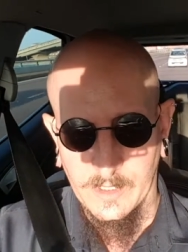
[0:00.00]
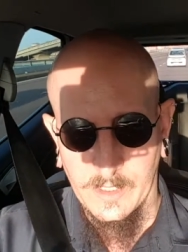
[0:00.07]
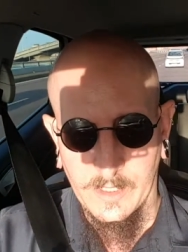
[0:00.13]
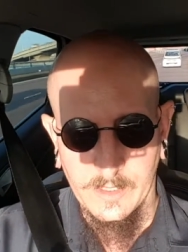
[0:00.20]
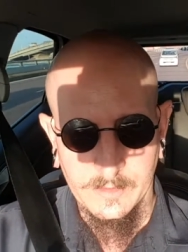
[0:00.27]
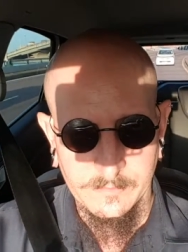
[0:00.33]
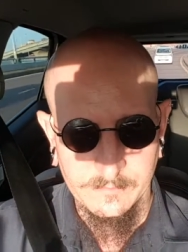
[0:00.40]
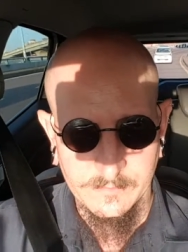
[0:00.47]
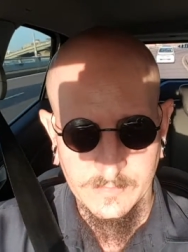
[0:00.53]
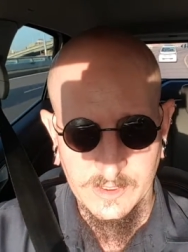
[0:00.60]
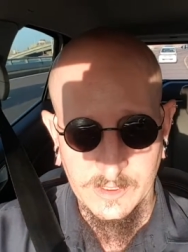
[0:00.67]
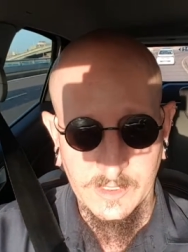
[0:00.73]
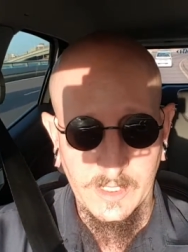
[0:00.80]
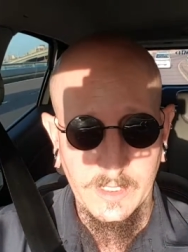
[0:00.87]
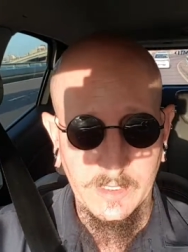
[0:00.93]
and
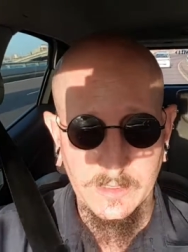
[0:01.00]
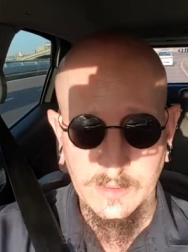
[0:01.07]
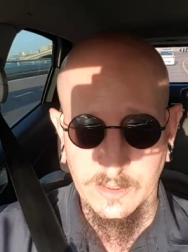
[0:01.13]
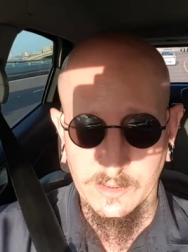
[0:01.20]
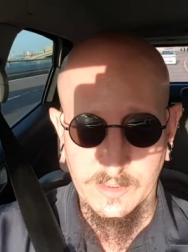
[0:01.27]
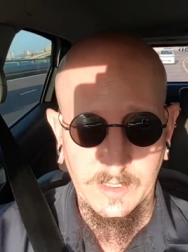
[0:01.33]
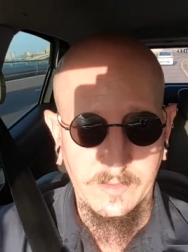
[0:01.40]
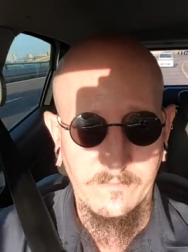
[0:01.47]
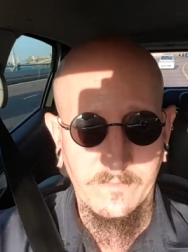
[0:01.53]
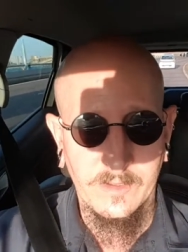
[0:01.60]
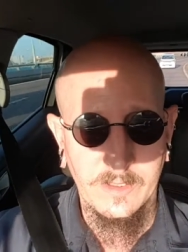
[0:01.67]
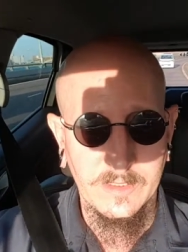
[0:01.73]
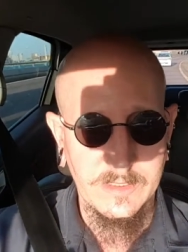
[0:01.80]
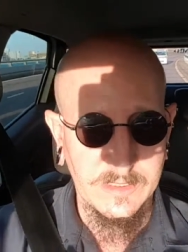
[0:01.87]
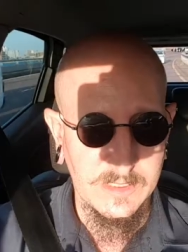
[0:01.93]
today is looking
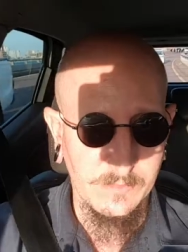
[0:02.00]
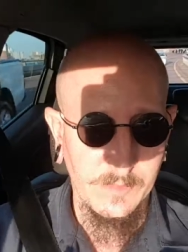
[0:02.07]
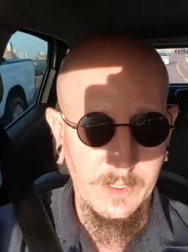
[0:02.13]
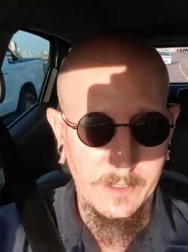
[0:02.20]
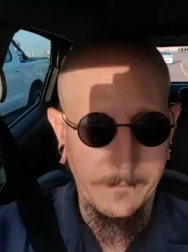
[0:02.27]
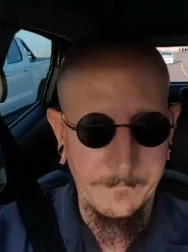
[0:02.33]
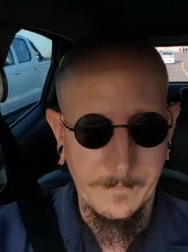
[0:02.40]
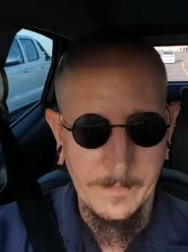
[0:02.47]
very similar.